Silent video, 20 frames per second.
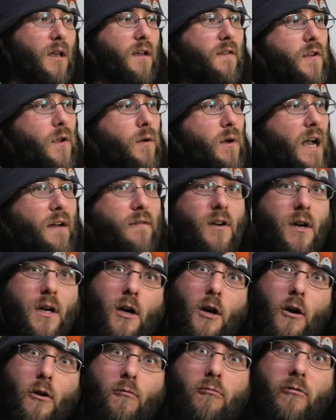if you have a
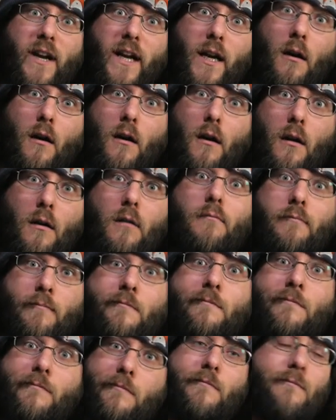career,
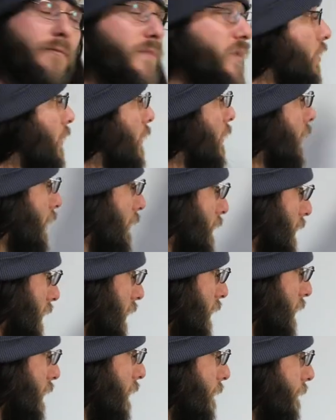sure, use
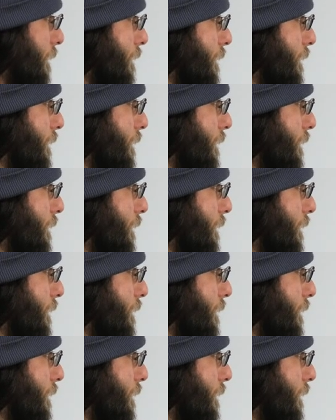this.